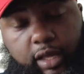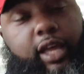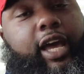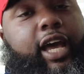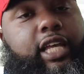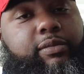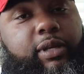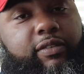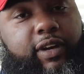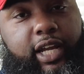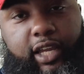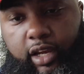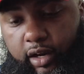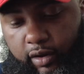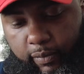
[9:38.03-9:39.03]
Ask me if I
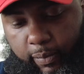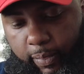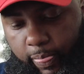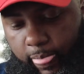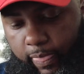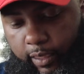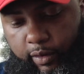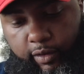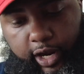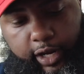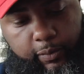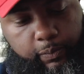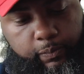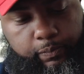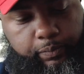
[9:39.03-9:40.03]
care, right?
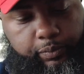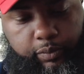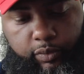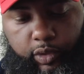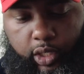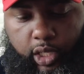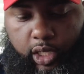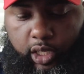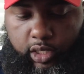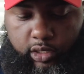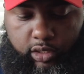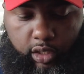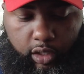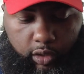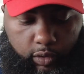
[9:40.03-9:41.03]

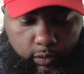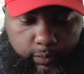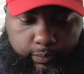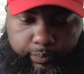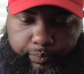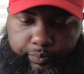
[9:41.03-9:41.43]
So